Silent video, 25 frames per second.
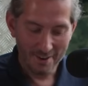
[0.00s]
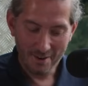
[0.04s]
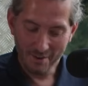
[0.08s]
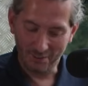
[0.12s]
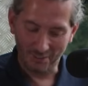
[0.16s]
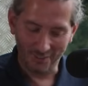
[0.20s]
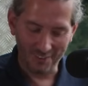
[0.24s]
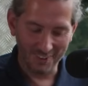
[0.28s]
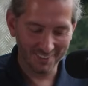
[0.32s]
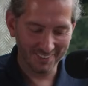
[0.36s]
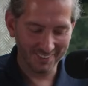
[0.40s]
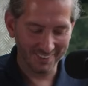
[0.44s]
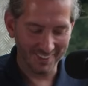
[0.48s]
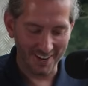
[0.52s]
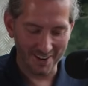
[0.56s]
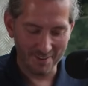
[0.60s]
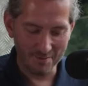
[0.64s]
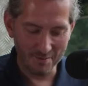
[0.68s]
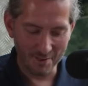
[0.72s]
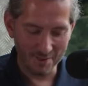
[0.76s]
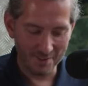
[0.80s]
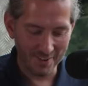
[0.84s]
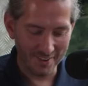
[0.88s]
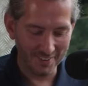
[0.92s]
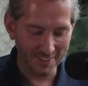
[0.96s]
First time
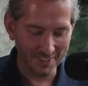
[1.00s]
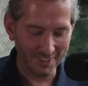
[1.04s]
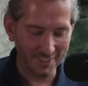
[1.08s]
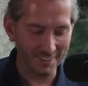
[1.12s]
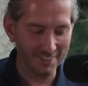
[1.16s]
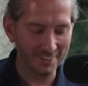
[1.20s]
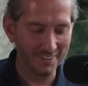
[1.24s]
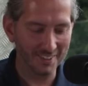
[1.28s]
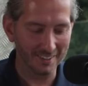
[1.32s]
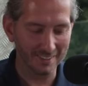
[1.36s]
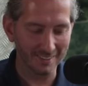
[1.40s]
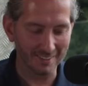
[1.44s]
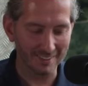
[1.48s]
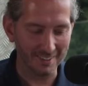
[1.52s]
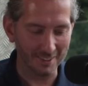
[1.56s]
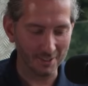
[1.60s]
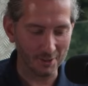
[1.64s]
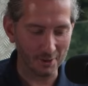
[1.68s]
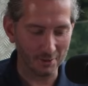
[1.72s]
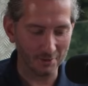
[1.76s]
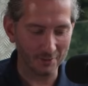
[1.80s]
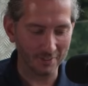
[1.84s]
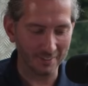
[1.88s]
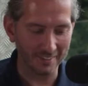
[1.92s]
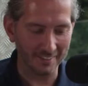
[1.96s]
we've ever done this in the
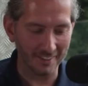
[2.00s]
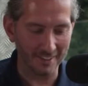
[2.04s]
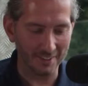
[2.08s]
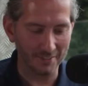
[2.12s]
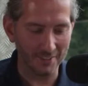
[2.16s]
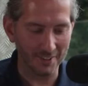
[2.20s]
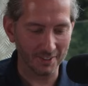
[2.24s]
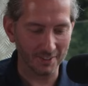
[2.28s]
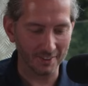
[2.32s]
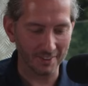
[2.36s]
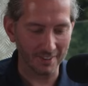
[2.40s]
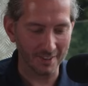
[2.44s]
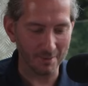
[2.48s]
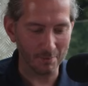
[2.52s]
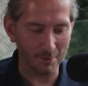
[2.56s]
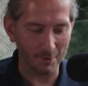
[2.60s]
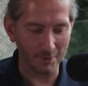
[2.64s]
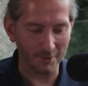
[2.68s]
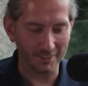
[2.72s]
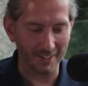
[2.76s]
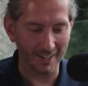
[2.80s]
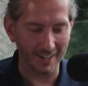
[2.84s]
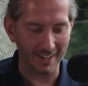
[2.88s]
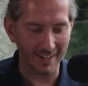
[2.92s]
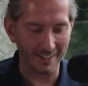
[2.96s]
Golf Yourself Healthy
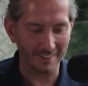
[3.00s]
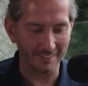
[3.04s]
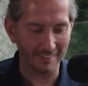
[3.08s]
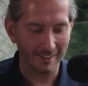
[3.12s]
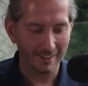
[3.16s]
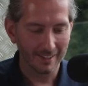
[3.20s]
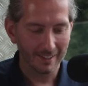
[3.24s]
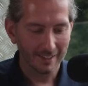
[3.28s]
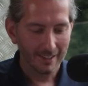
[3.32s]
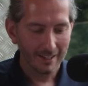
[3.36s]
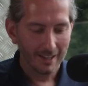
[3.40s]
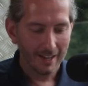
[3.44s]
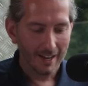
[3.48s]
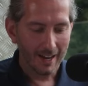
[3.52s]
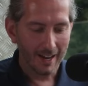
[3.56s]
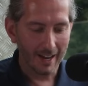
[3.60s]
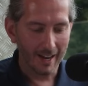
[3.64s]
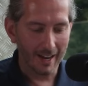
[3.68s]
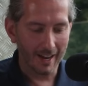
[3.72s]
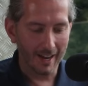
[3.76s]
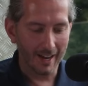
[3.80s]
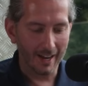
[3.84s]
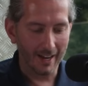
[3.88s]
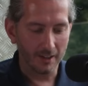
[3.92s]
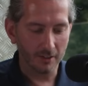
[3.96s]
podcast.
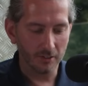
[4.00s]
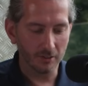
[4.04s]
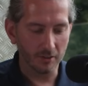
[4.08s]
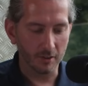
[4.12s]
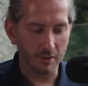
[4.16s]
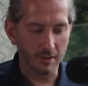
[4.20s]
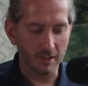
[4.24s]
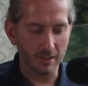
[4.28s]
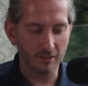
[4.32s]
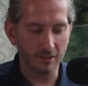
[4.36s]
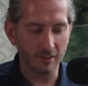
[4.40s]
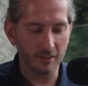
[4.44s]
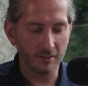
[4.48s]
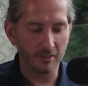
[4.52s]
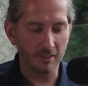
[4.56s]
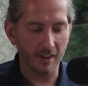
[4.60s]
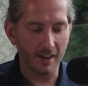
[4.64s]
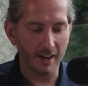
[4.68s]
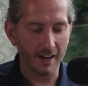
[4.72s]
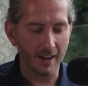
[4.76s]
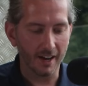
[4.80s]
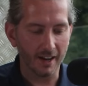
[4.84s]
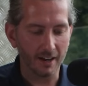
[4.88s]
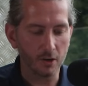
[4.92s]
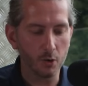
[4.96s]
So this is
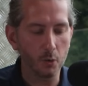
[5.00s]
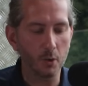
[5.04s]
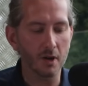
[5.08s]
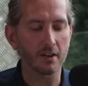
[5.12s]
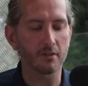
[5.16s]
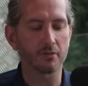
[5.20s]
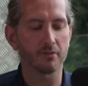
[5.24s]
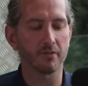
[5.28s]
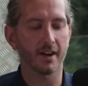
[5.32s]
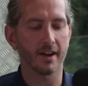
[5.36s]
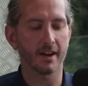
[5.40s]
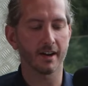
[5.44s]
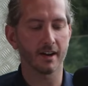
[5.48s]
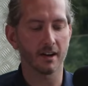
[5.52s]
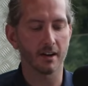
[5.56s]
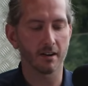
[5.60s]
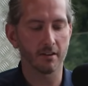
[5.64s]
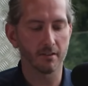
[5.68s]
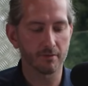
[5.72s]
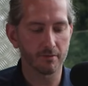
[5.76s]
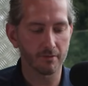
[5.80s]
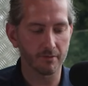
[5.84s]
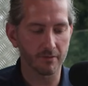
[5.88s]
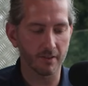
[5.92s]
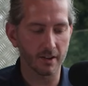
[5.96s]
quick fire,
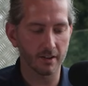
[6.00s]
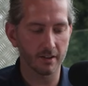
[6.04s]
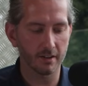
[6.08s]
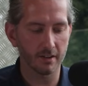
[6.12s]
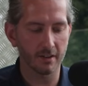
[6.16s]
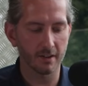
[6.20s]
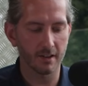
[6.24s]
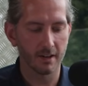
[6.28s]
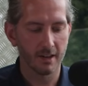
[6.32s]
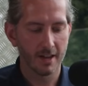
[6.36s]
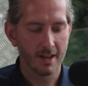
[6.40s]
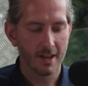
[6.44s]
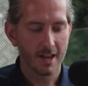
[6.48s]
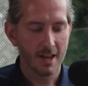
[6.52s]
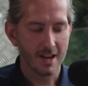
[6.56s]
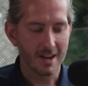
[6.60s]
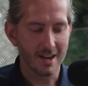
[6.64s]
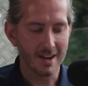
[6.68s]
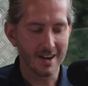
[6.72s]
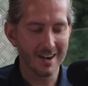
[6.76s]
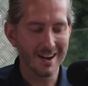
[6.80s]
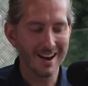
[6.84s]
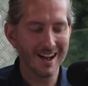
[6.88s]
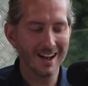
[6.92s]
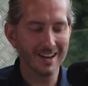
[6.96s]
fun,
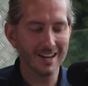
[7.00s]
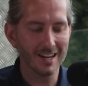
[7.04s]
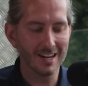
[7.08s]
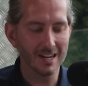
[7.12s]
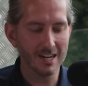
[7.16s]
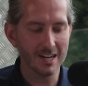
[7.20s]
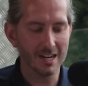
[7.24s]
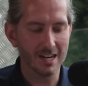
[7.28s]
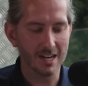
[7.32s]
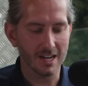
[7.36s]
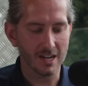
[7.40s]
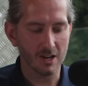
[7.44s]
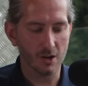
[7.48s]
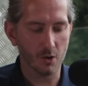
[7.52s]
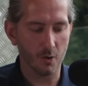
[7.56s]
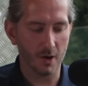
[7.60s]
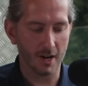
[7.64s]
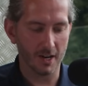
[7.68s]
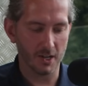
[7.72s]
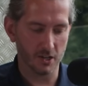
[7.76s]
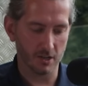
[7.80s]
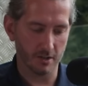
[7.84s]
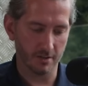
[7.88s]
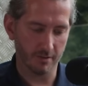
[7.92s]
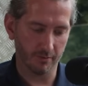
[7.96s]
9
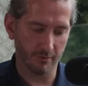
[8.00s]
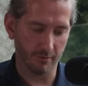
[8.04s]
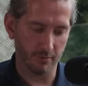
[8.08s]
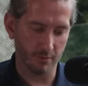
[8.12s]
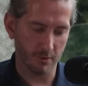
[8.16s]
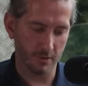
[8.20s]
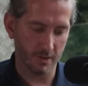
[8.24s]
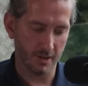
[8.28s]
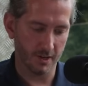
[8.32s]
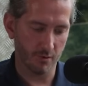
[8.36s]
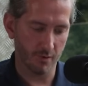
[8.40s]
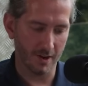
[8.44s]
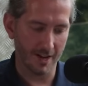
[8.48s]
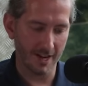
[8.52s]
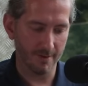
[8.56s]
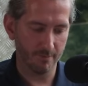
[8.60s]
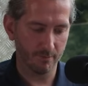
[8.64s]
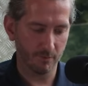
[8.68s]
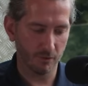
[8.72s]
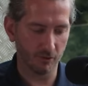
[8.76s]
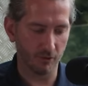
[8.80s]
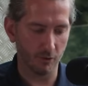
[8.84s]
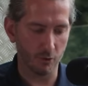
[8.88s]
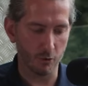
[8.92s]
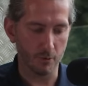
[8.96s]
questions for you, right?
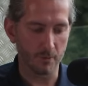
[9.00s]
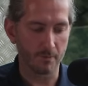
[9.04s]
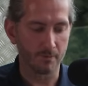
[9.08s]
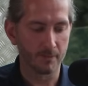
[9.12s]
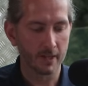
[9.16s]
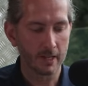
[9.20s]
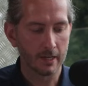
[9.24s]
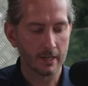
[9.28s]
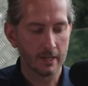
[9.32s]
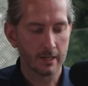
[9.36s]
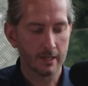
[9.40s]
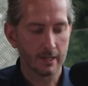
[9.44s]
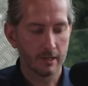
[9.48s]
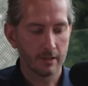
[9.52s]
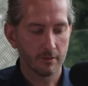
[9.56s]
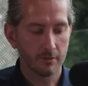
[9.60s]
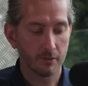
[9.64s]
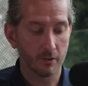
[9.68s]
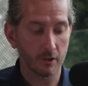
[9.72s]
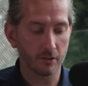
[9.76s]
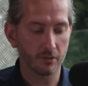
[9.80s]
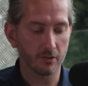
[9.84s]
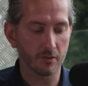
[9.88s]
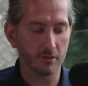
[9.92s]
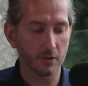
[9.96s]
So
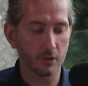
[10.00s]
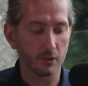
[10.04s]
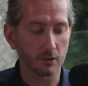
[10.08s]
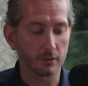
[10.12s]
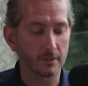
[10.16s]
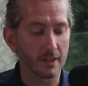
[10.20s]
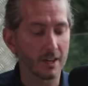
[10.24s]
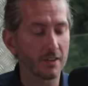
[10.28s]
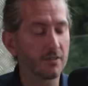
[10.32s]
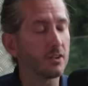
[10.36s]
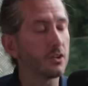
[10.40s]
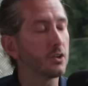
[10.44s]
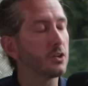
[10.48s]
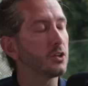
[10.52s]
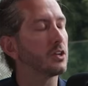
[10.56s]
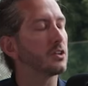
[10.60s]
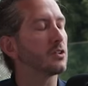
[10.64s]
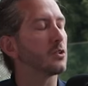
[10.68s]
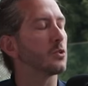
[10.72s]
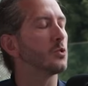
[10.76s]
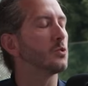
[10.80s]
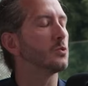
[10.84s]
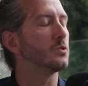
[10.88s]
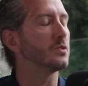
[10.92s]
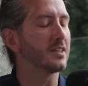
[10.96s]
first of all, if you could
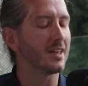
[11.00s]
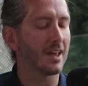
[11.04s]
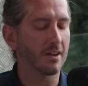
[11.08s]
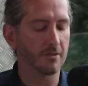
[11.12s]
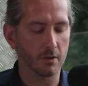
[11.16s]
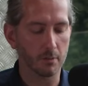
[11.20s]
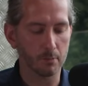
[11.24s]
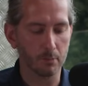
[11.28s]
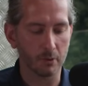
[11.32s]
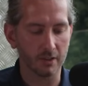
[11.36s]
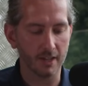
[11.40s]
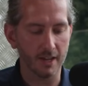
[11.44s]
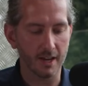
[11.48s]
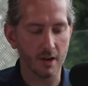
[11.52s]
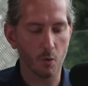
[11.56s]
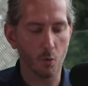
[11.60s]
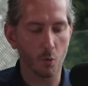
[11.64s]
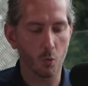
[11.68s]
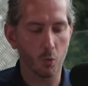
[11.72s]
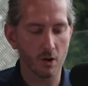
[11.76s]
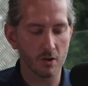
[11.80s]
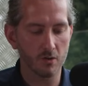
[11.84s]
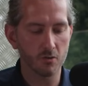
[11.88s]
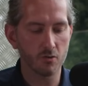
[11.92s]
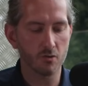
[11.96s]
only ever play
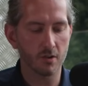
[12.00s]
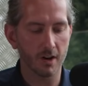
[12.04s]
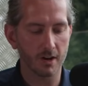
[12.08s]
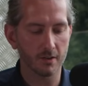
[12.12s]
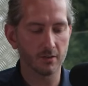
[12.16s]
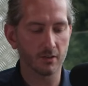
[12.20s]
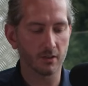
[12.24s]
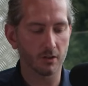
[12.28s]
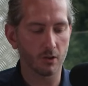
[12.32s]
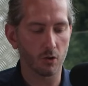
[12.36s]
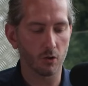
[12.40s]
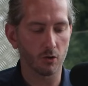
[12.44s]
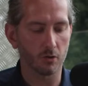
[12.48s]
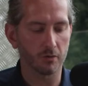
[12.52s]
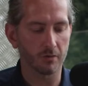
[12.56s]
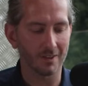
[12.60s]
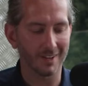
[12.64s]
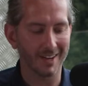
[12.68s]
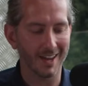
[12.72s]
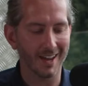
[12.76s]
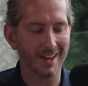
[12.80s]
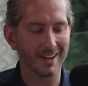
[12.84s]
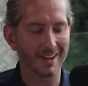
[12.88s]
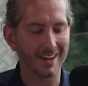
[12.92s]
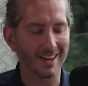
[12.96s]
one round of golf
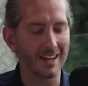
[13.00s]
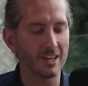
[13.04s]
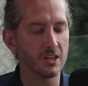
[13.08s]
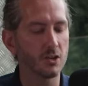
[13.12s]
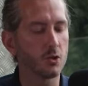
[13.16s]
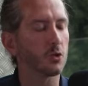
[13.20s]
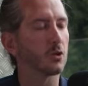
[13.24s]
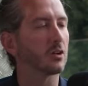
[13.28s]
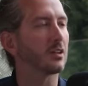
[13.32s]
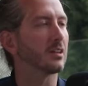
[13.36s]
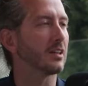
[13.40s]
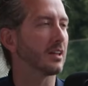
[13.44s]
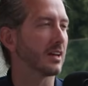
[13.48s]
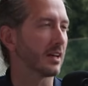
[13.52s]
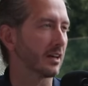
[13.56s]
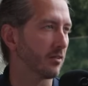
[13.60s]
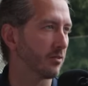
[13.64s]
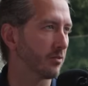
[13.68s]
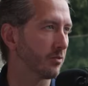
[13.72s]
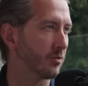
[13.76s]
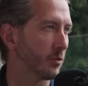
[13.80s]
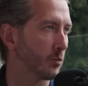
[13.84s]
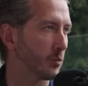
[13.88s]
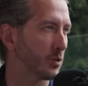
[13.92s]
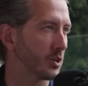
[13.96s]
again in your
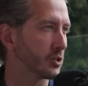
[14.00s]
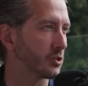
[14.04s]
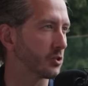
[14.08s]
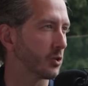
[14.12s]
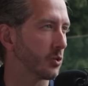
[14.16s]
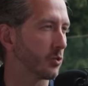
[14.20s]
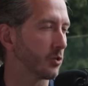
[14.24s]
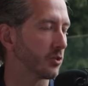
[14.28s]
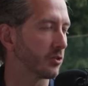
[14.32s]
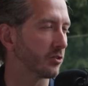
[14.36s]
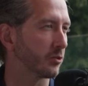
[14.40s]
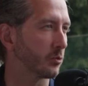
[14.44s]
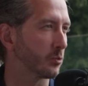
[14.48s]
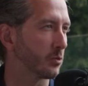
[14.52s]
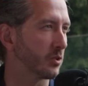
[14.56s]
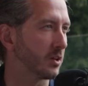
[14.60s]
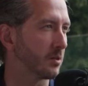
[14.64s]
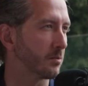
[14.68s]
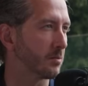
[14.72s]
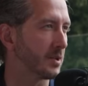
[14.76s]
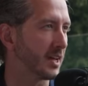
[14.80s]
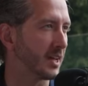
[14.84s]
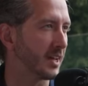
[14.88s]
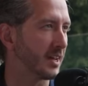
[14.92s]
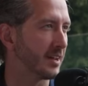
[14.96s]
life, which course would it
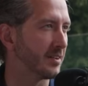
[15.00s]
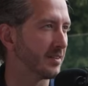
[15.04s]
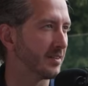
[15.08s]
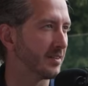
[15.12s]
be?